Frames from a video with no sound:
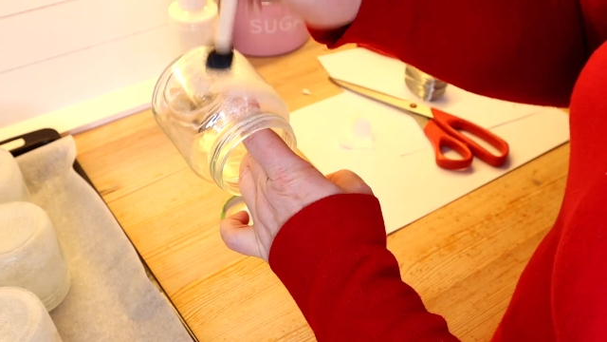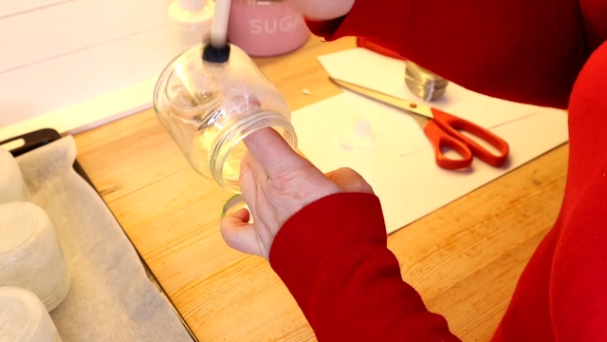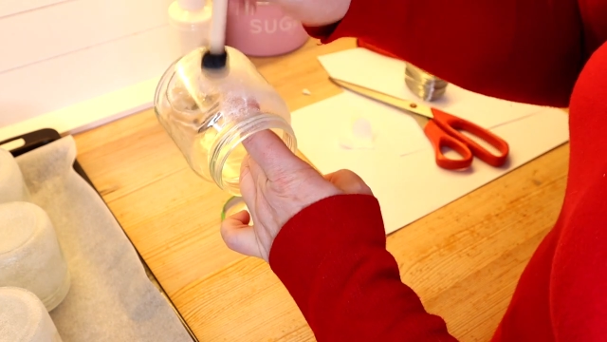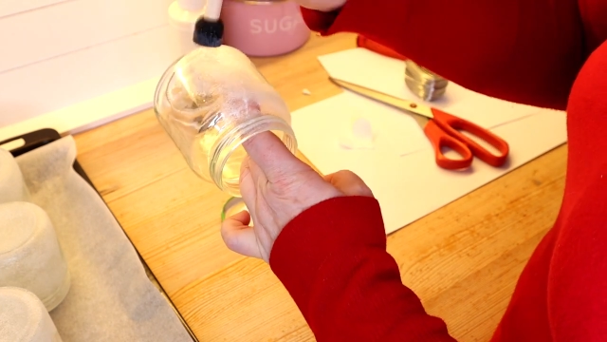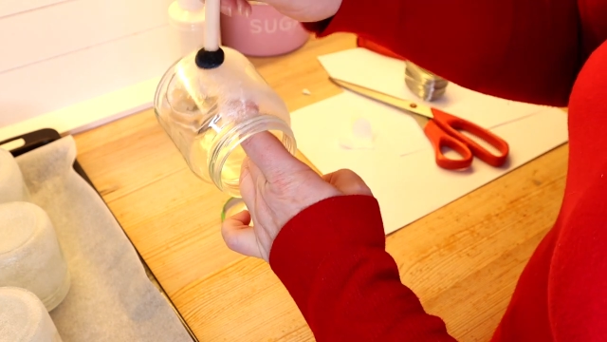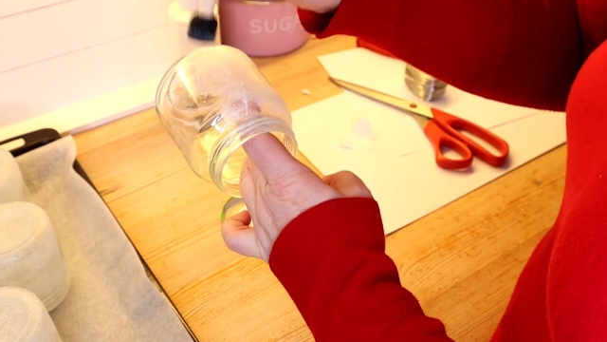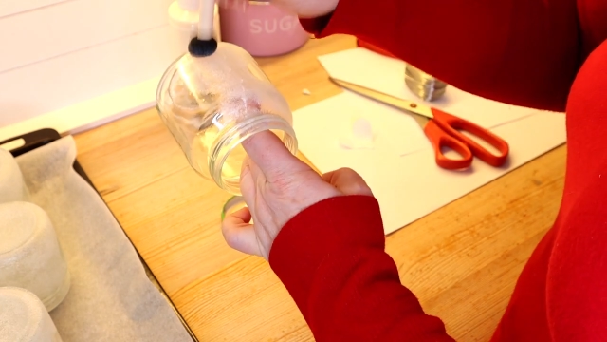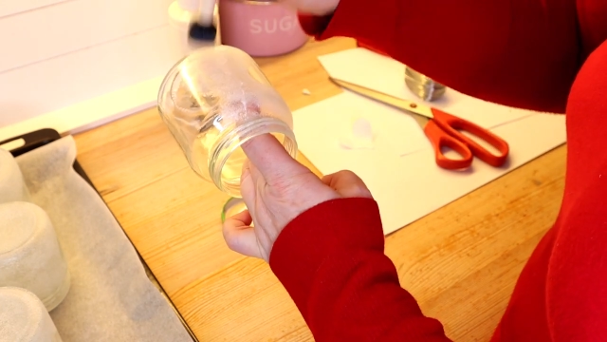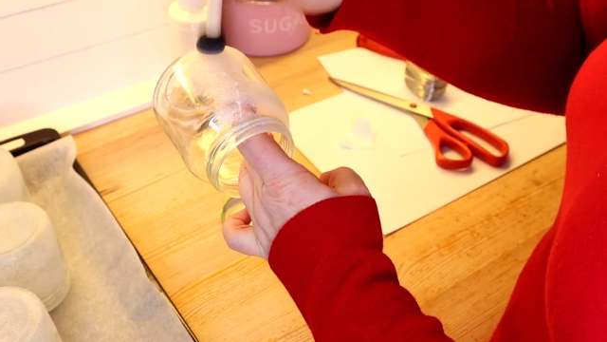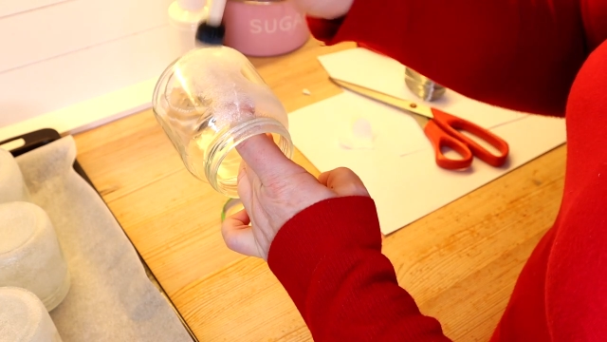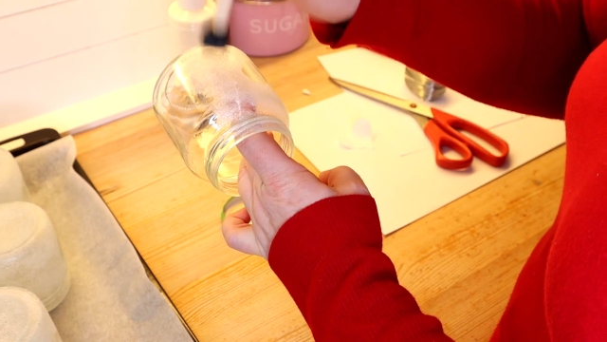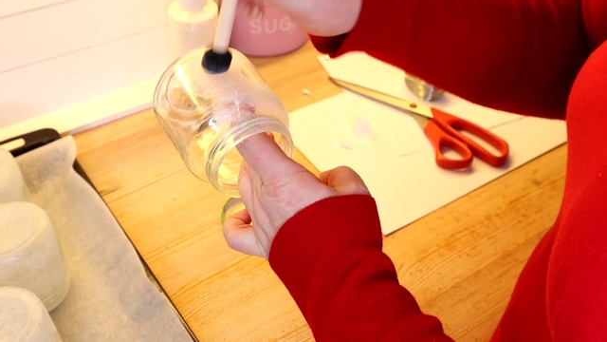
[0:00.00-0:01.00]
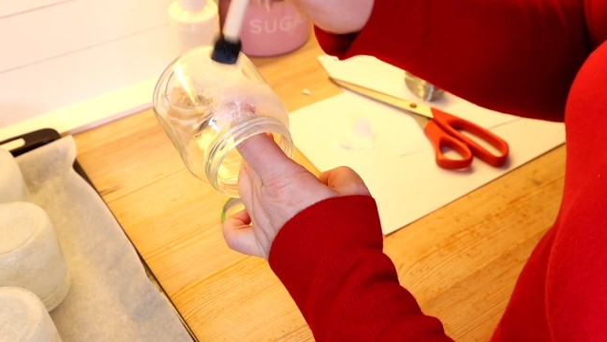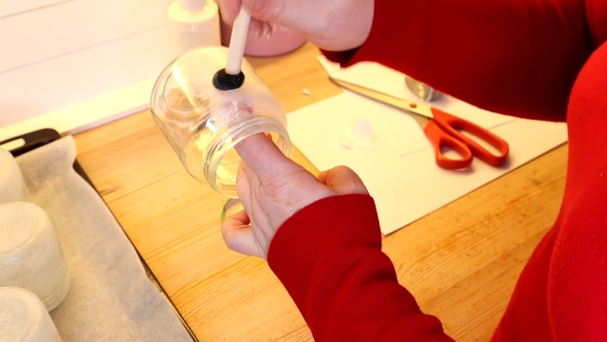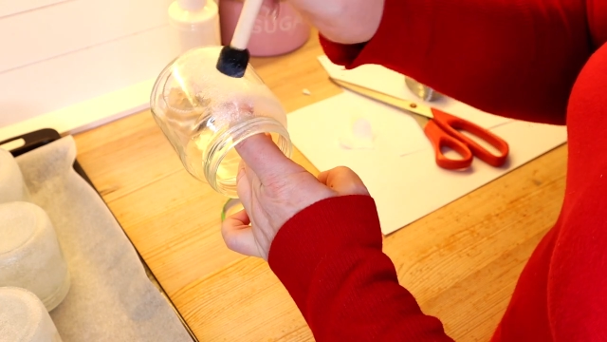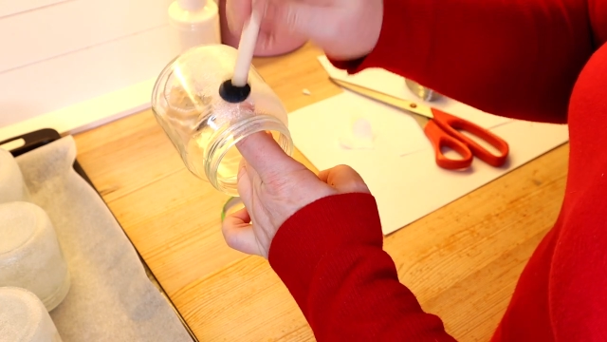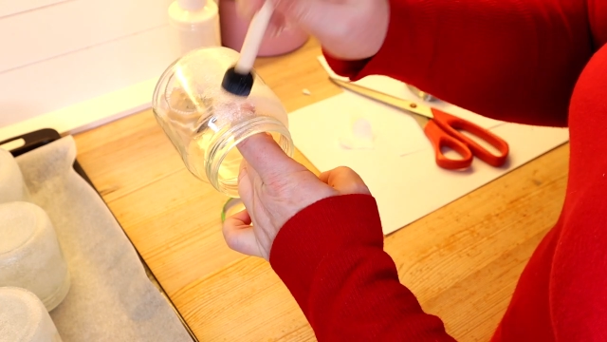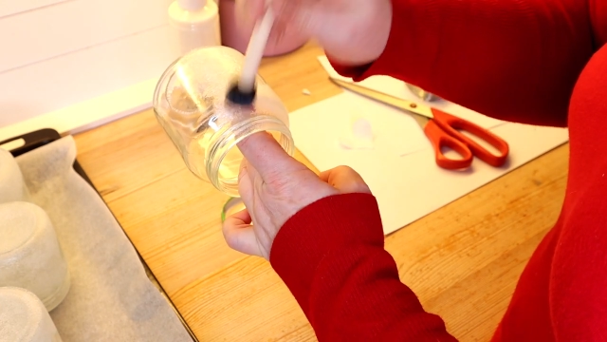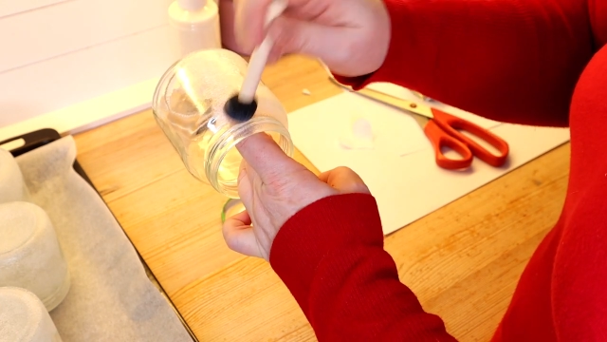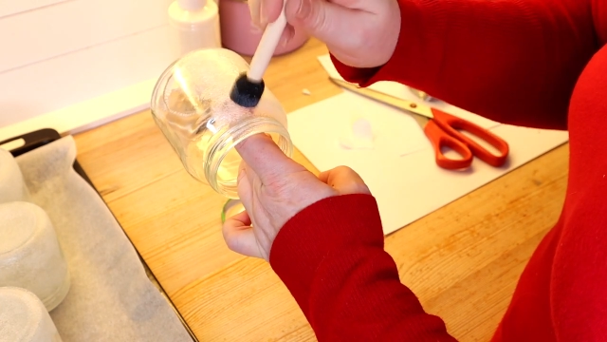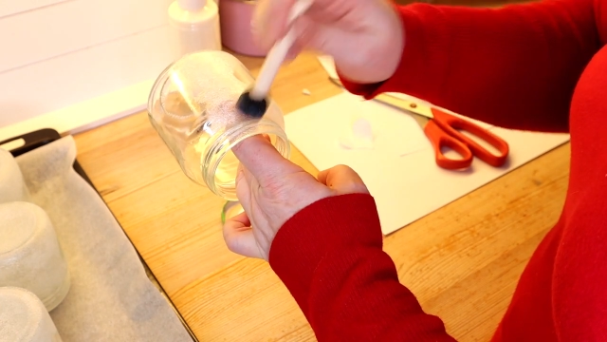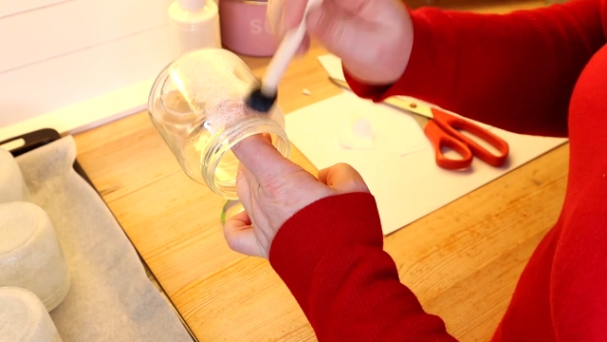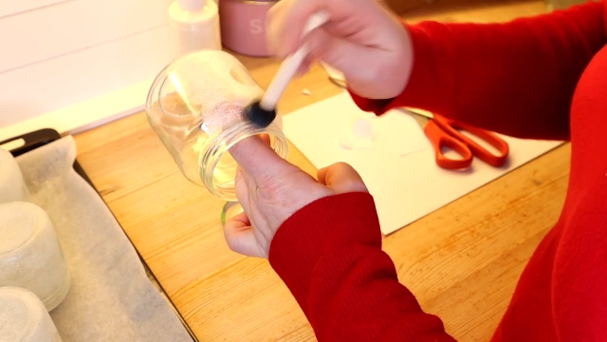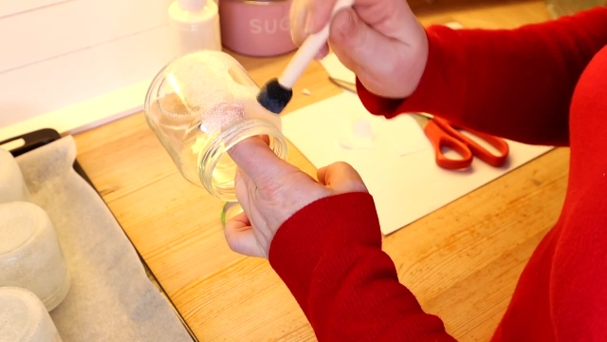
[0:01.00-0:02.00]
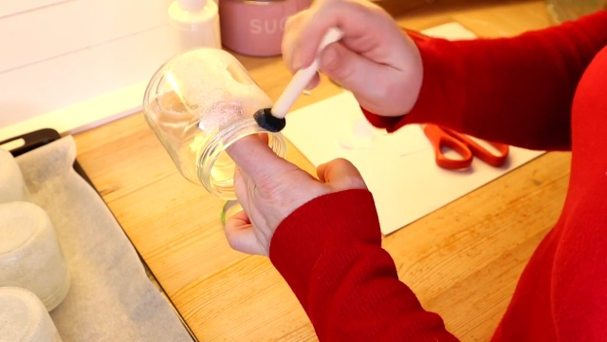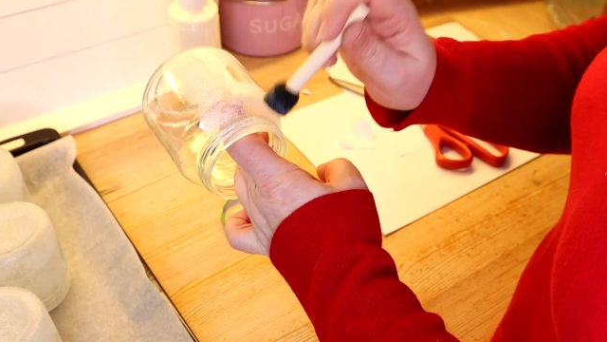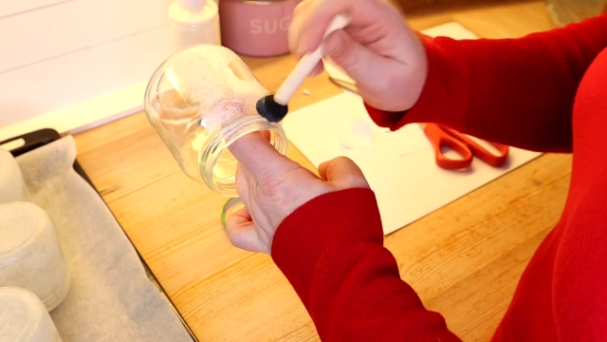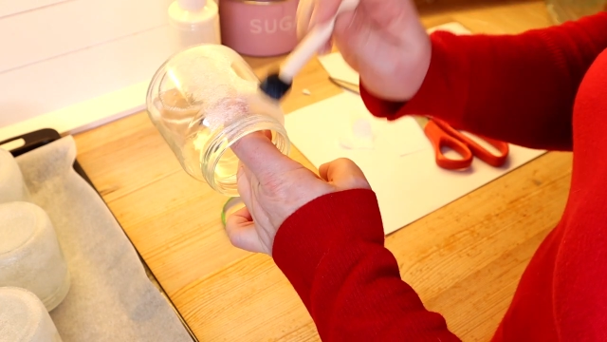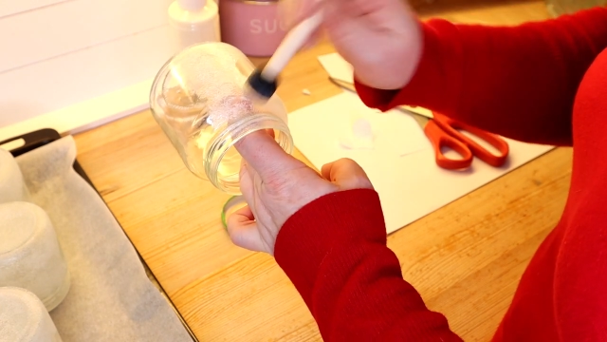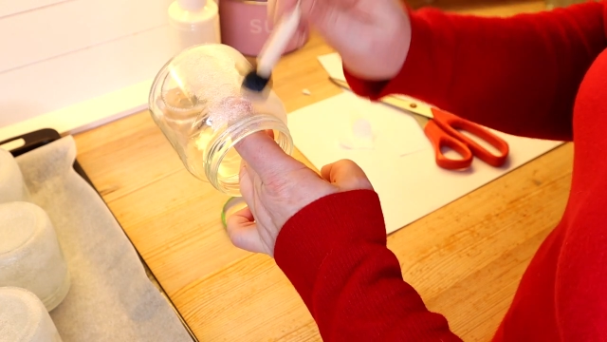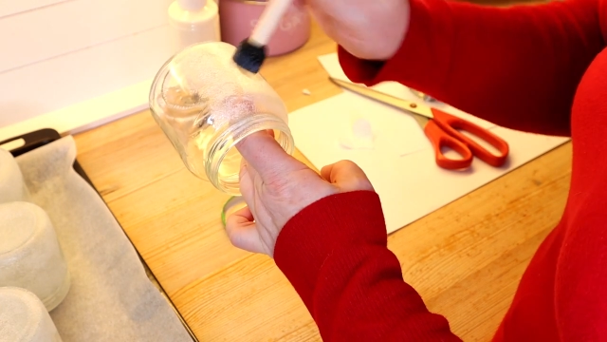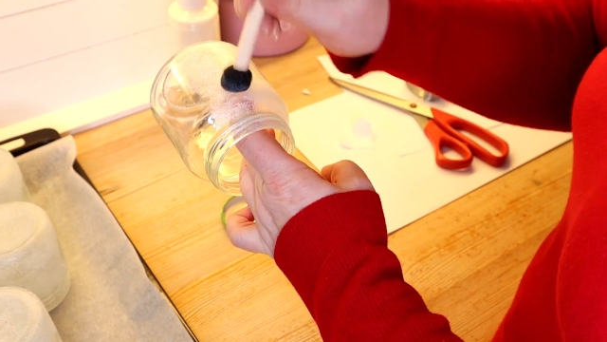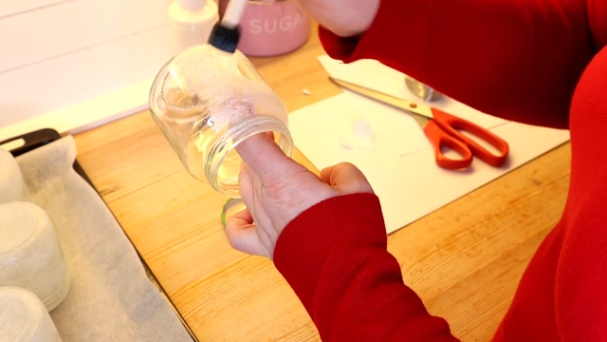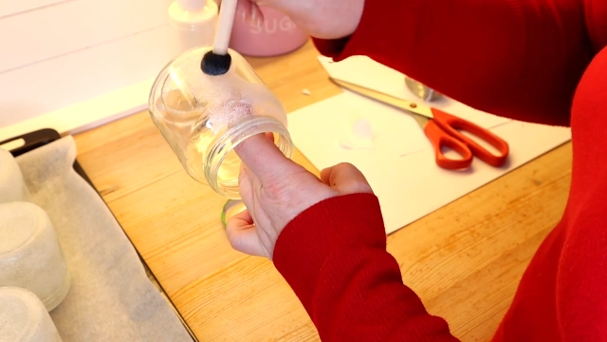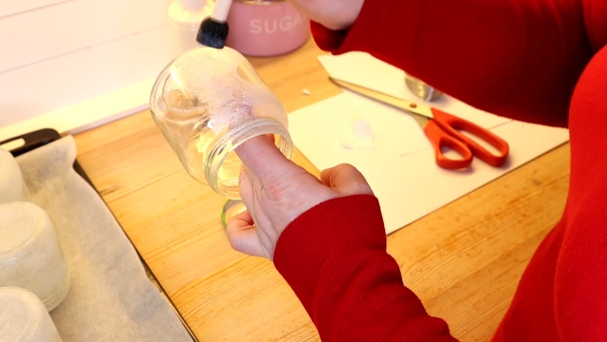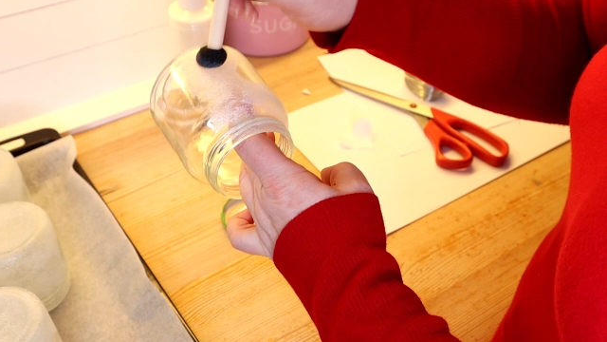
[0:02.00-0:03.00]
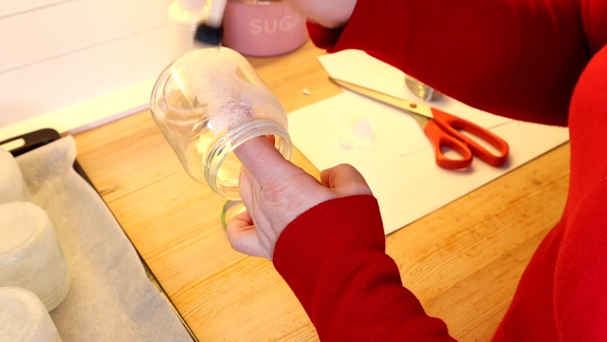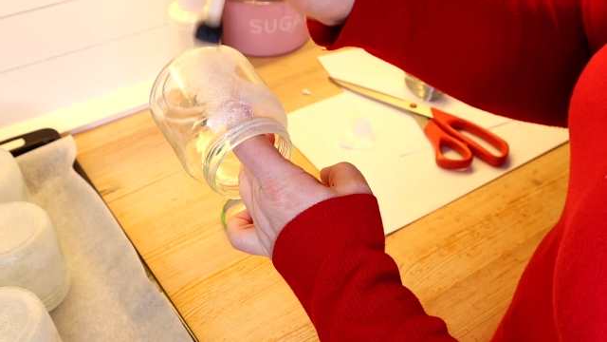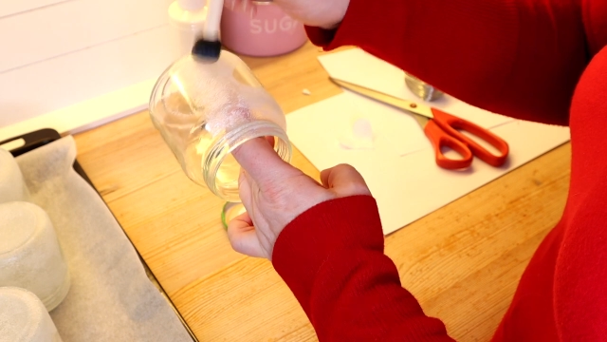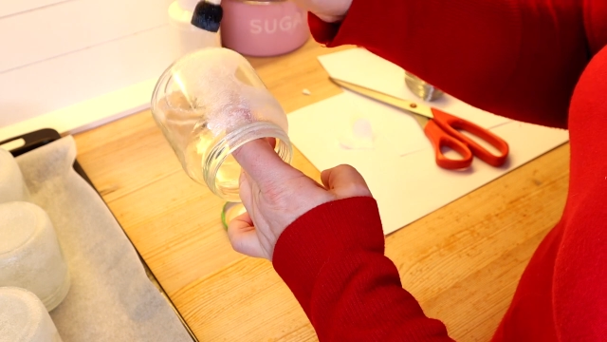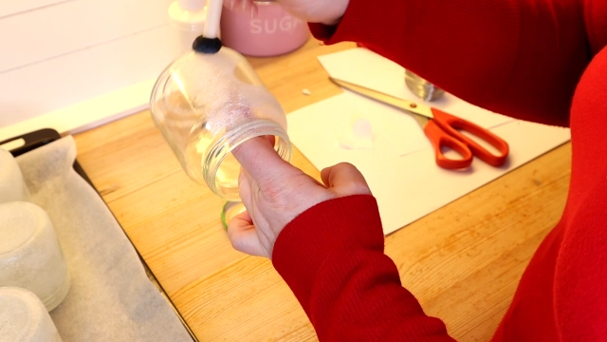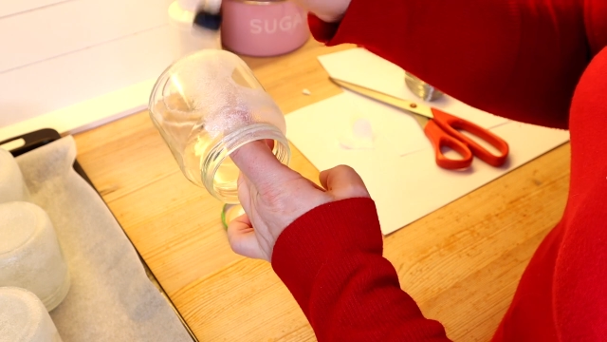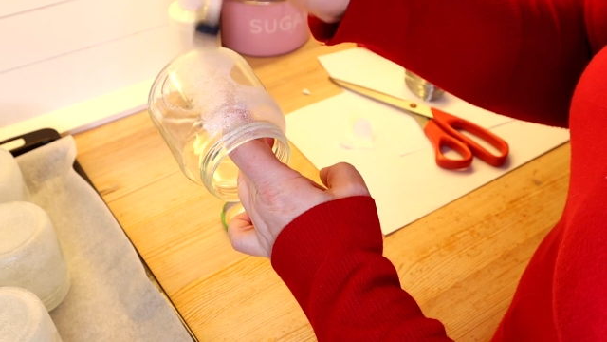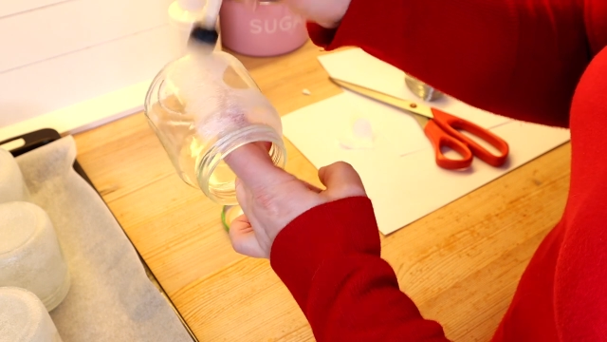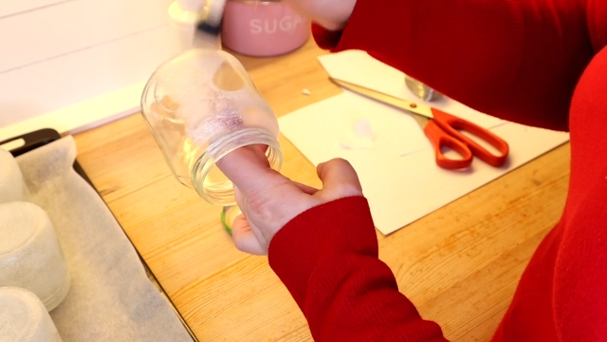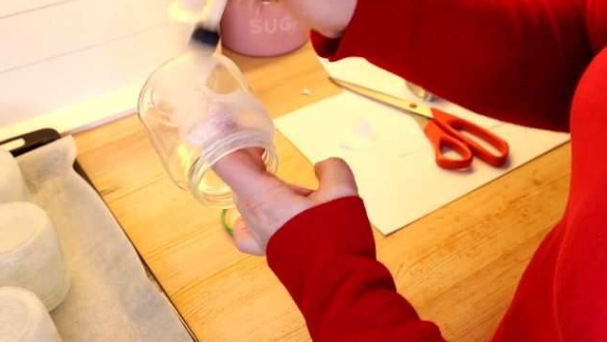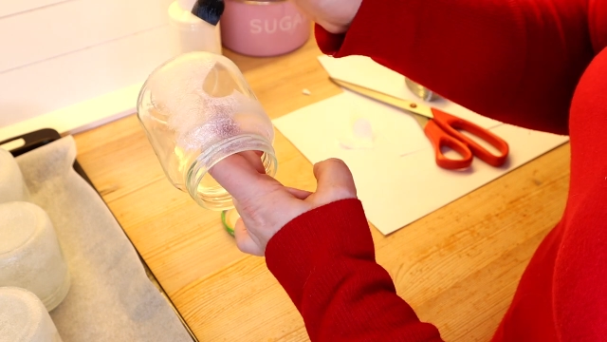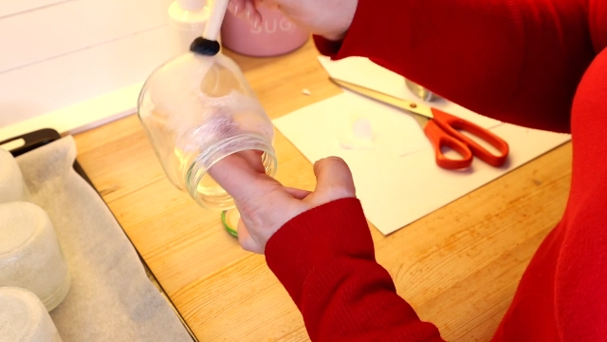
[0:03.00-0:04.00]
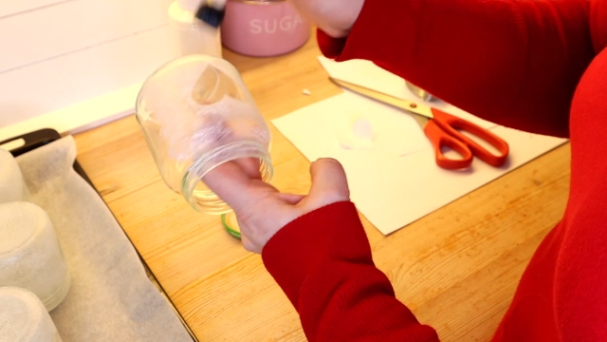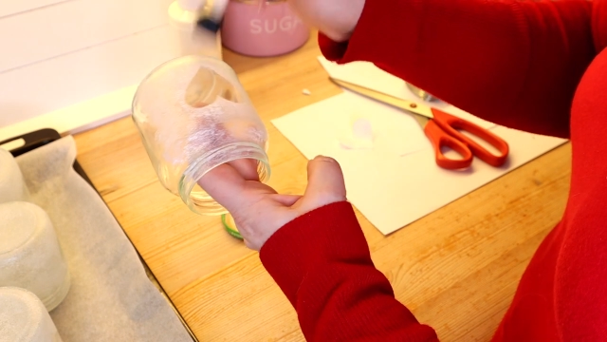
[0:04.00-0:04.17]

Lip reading: (no speaker visible)